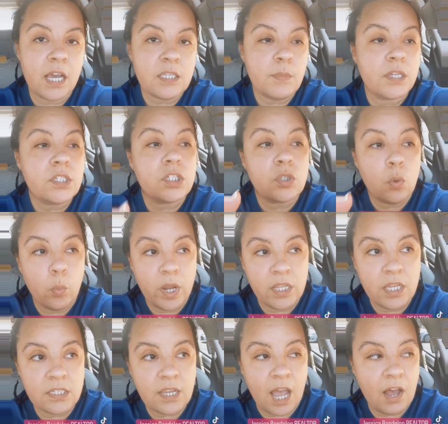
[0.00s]
text message. We
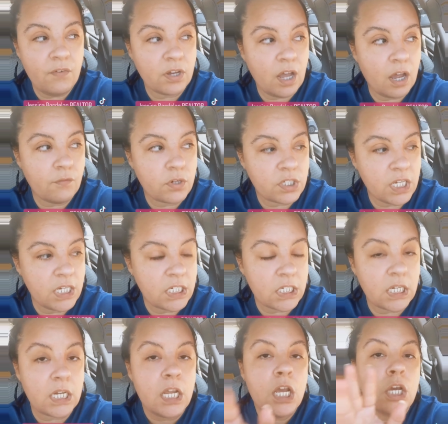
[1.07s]
need to have a
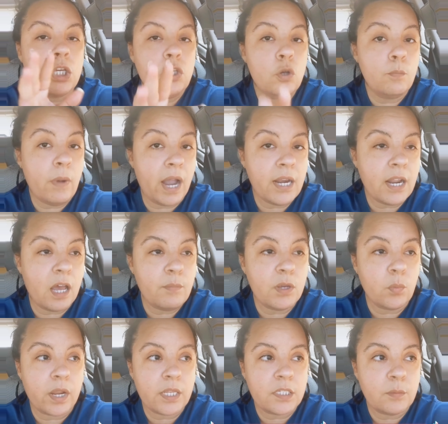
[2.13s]
conversation. You might not
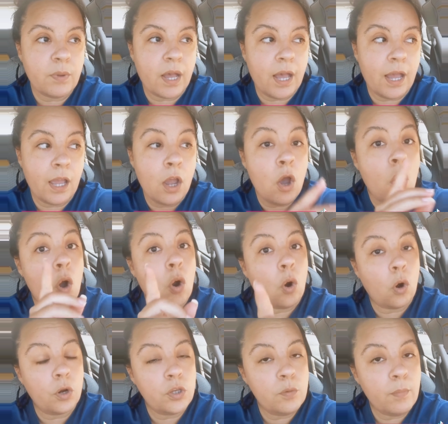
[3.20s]
be ready to buy,
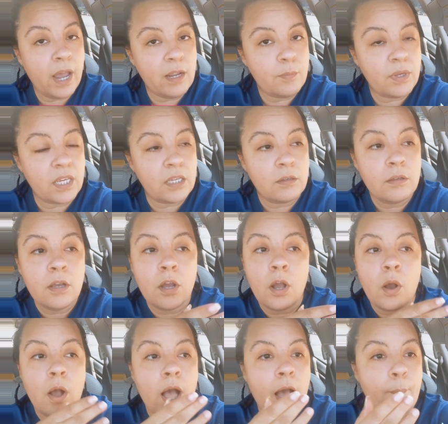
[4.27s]
or you might be.
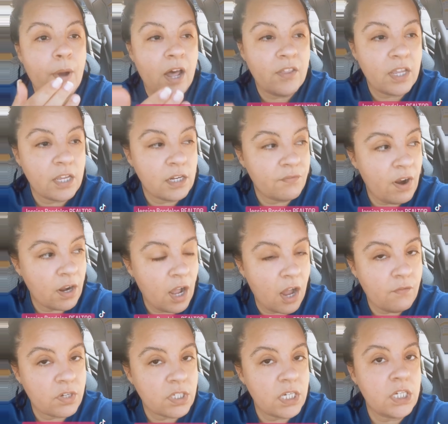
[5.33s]
By the end of our
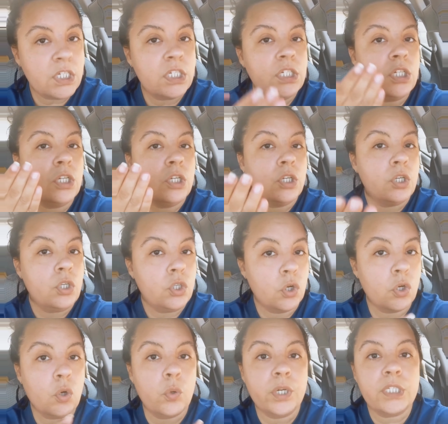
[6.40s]
conversation,
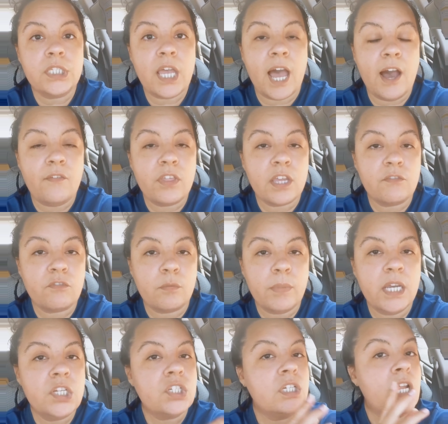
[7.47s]
you're going to have the
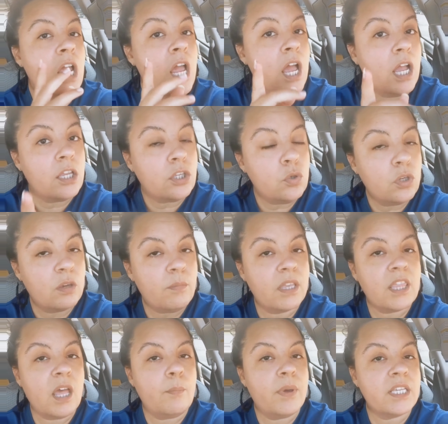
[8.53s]
information and you can
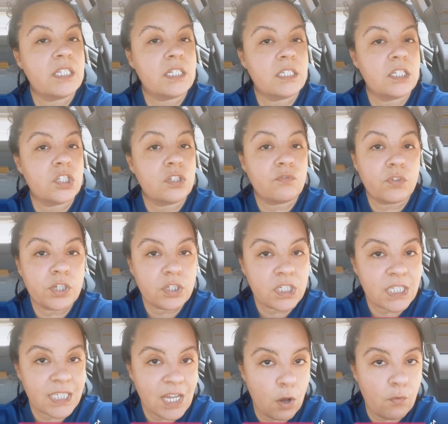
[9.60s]
make that best decision for
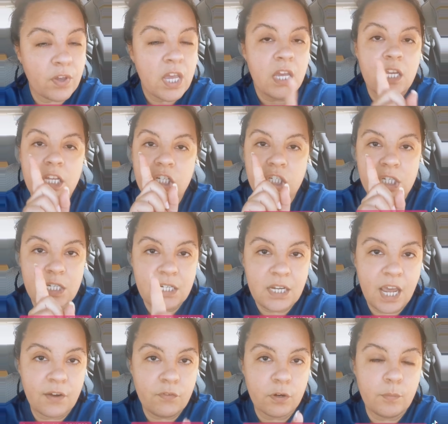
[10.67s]
yourself. It should
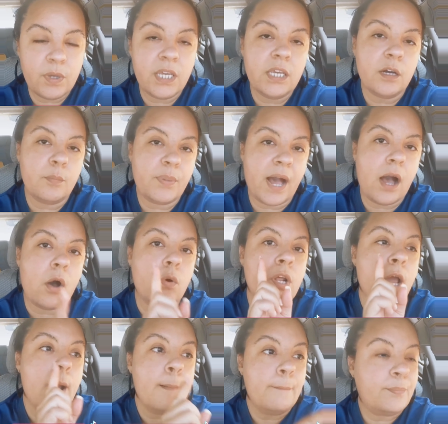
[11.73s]
never be about